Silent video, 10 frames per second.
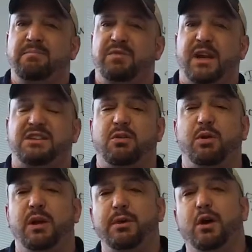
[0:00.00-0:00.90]
And I said, well,
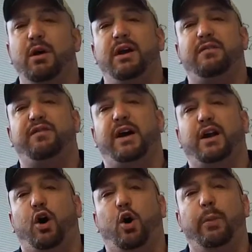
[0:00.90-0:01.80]
let me go ahead and find
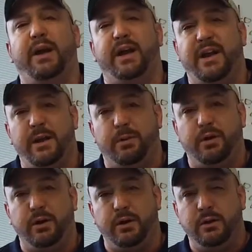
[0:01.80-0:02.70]
a home in that
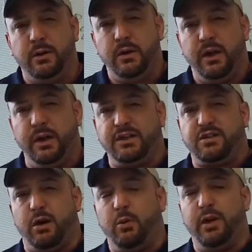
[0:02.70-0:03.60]
neighborhood. And
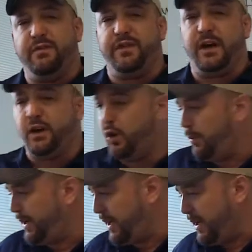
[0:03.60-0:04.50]
so I went and found a home in that